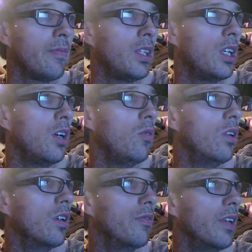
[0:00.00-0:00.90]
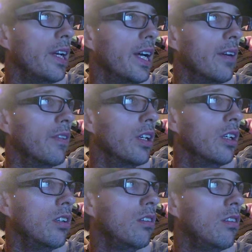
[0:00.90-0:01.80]
but I wonder if they have that.
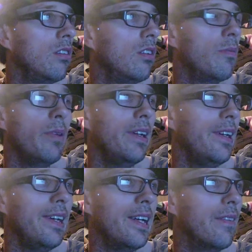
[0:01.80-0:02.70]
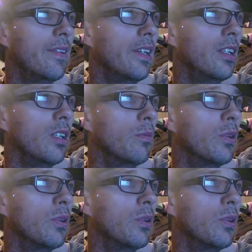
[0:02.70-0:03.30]
I might not have that anymore.